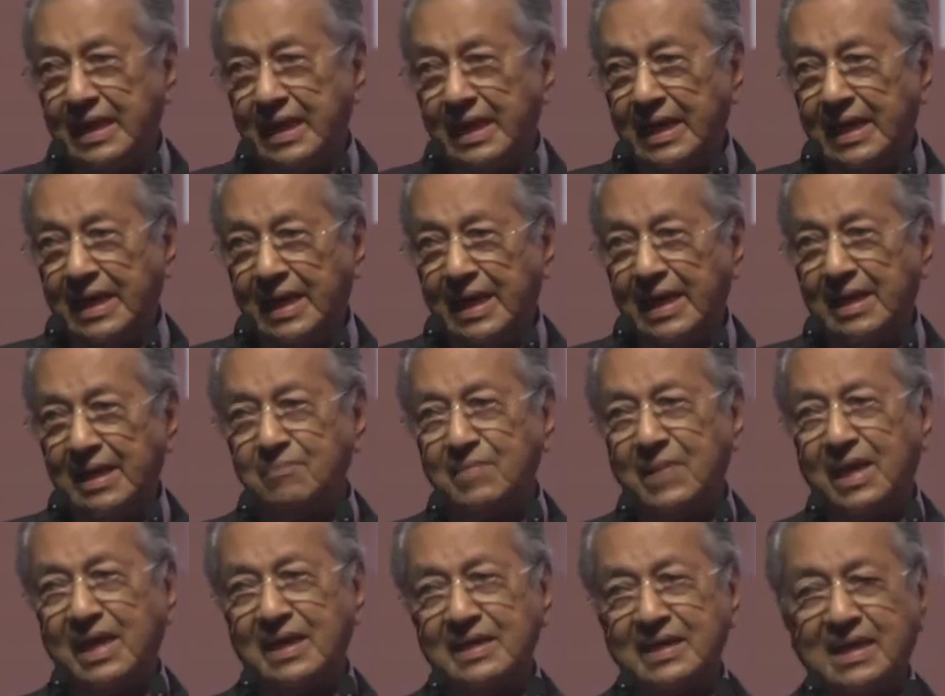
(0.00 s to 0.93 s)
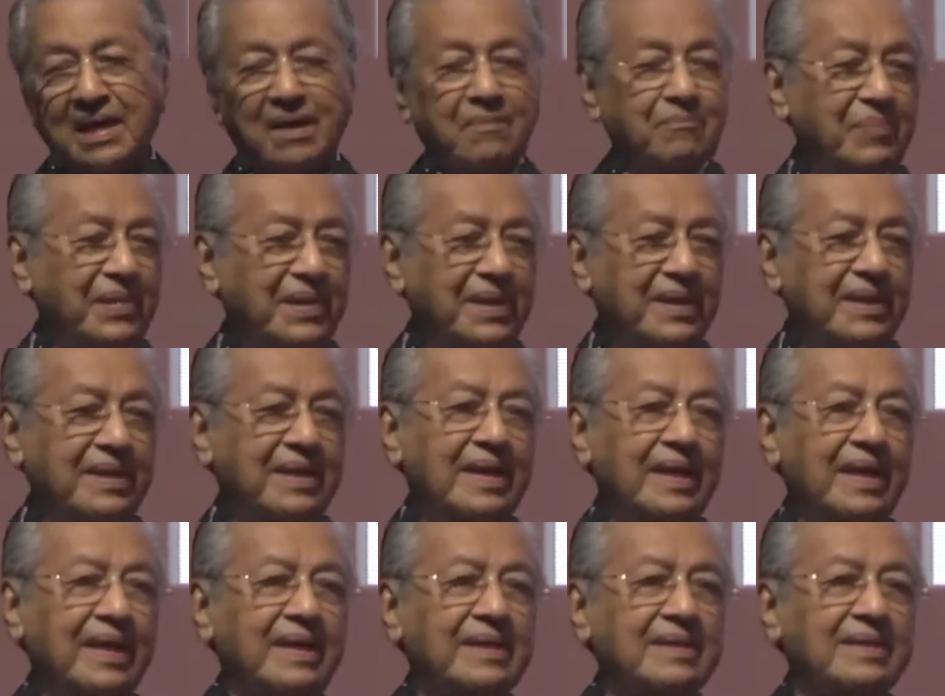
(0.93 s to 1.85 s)
a landmark campaign
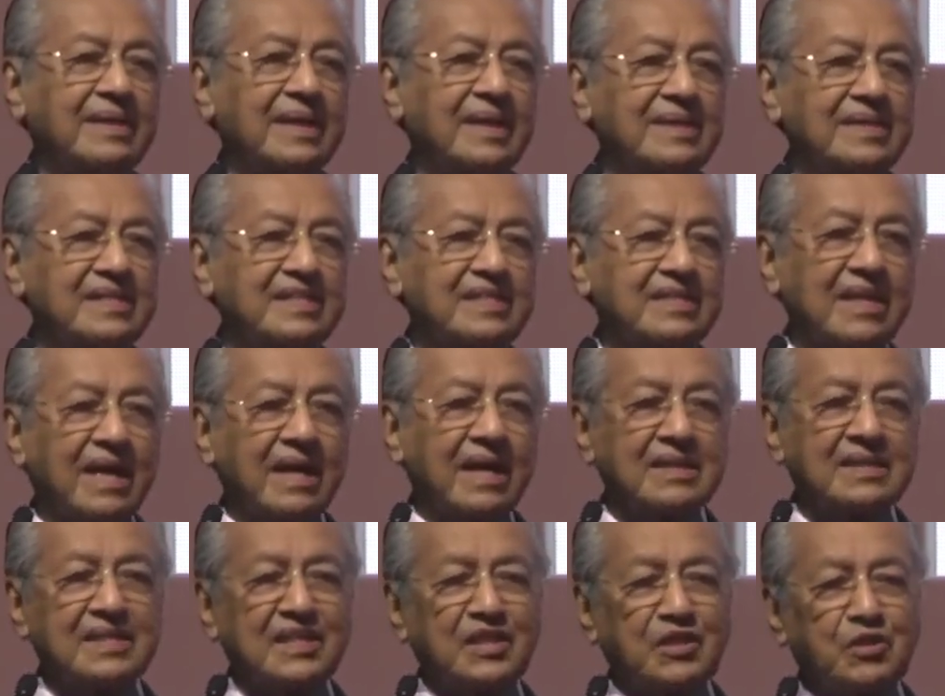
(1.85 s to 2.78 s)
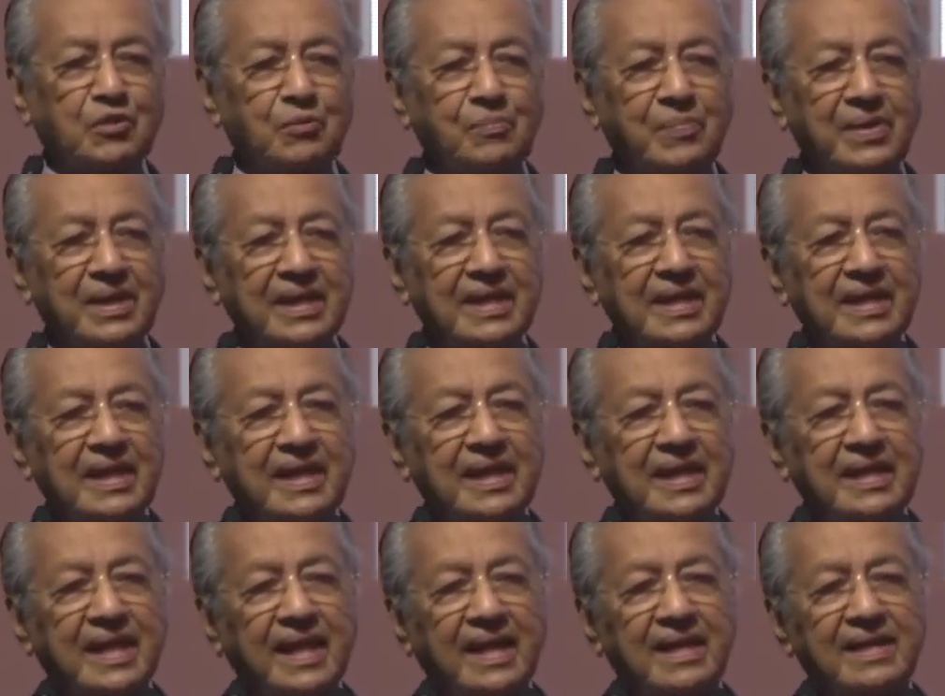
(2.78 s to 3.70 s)
that is targeted to bring
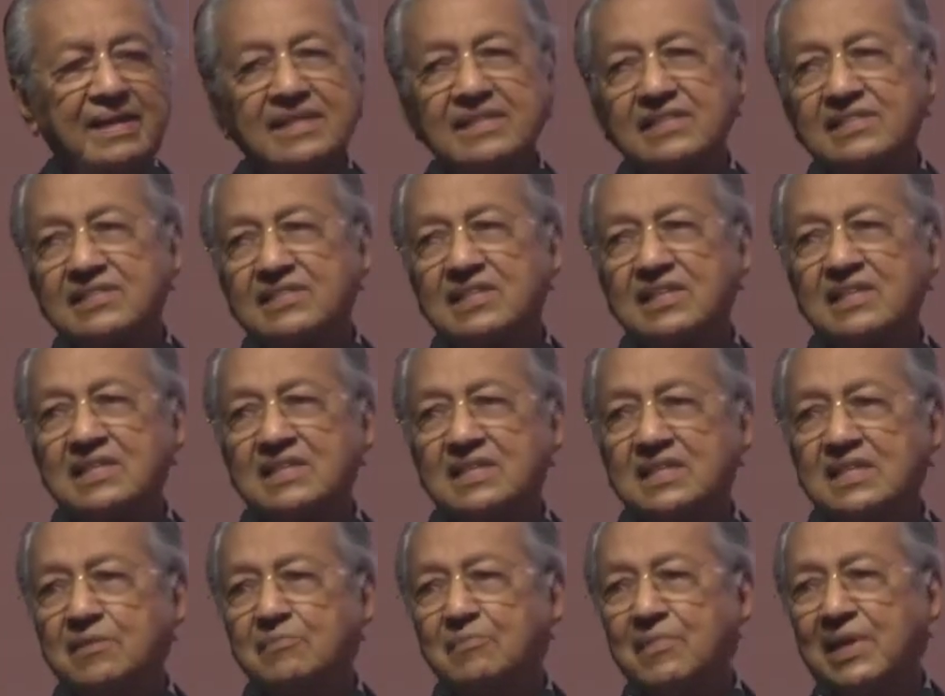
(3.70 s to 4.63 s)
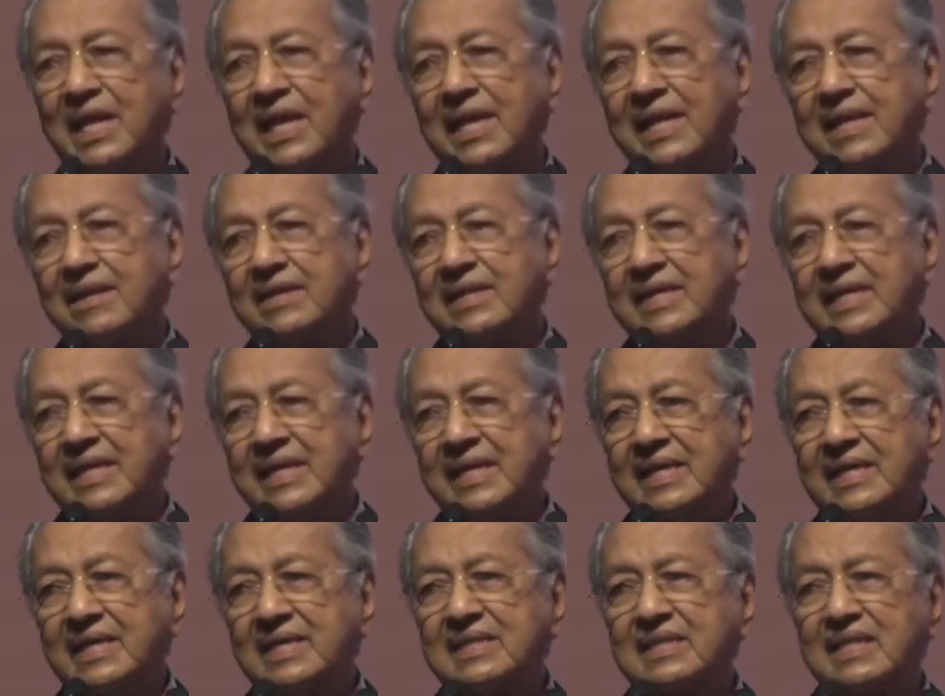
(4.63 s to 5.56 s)
in at least 30 million
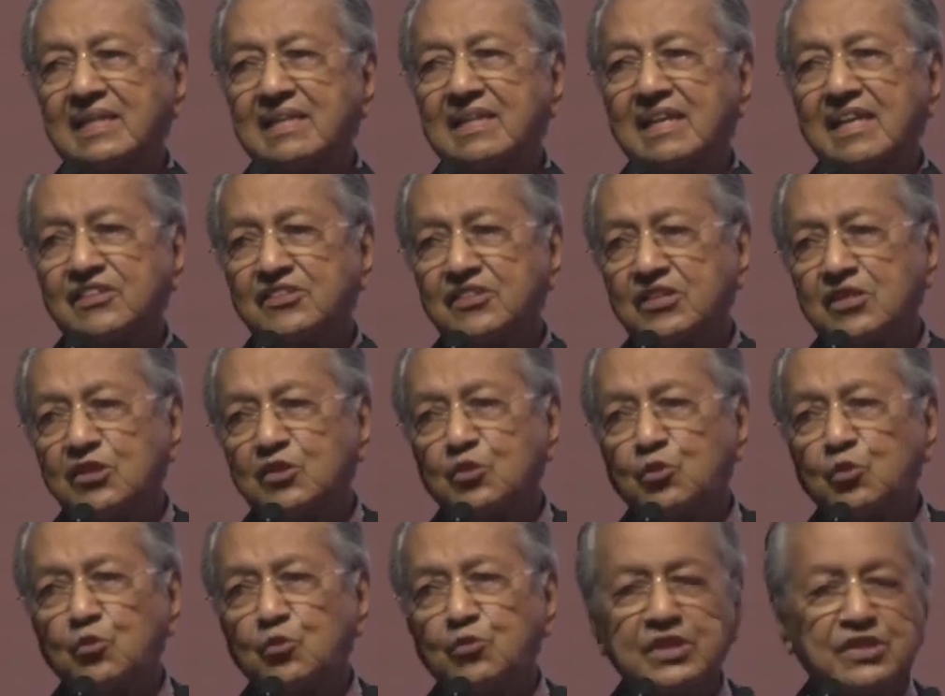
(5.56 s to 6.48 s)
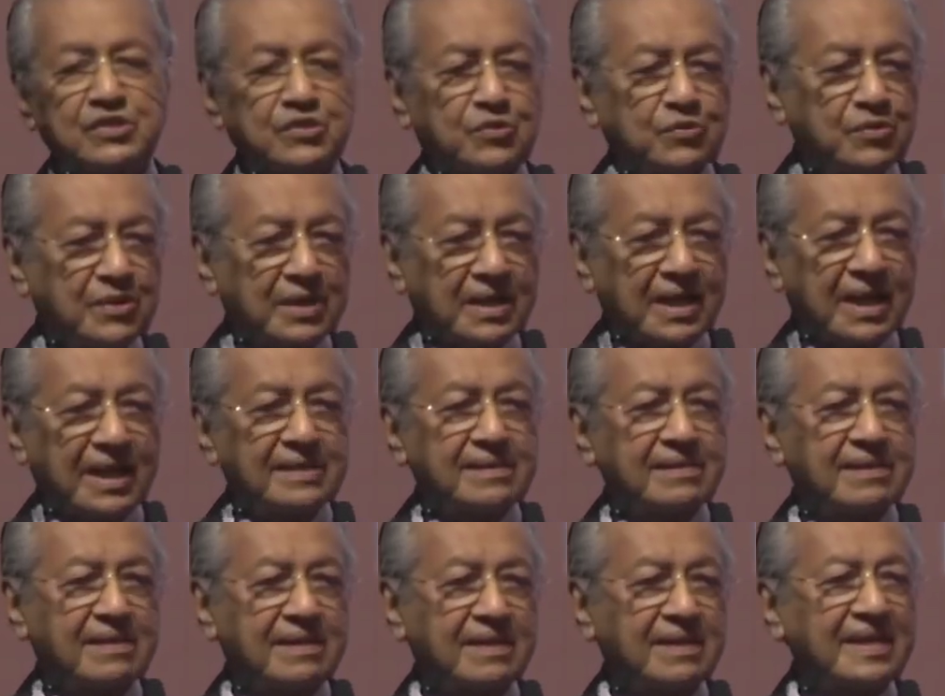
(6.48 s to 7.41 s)
international tourists to the
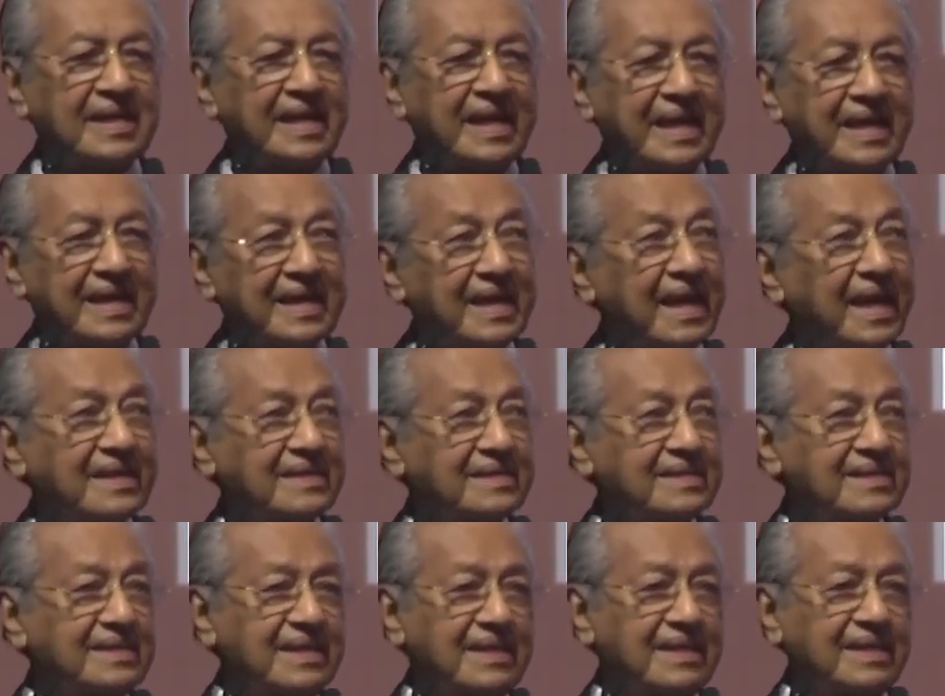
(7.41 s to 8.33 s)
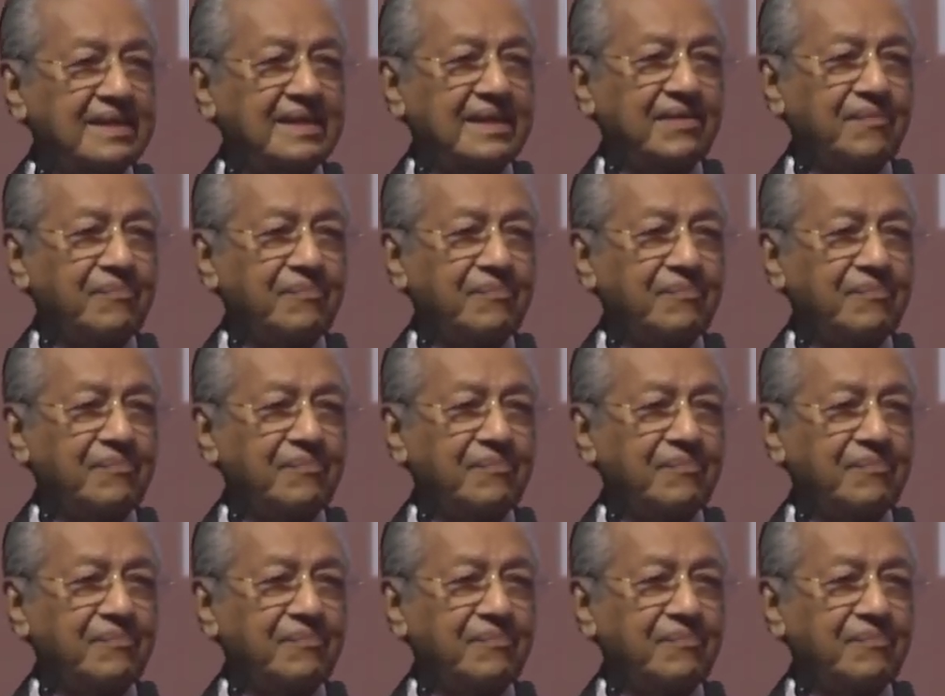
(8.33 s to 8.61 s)
country next year.